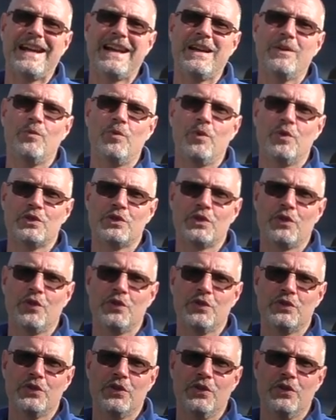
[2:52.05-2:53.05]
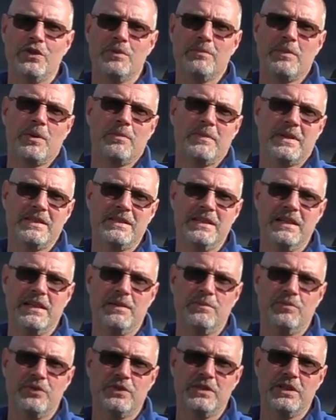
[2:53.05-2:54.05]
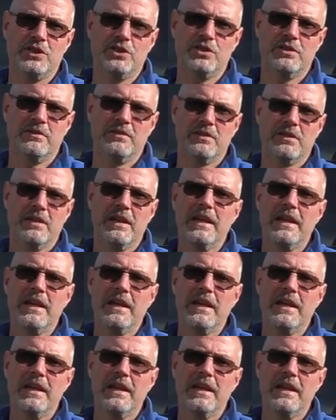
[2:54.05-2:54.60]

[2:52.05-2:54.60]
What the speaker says: I was concerned about my seating position.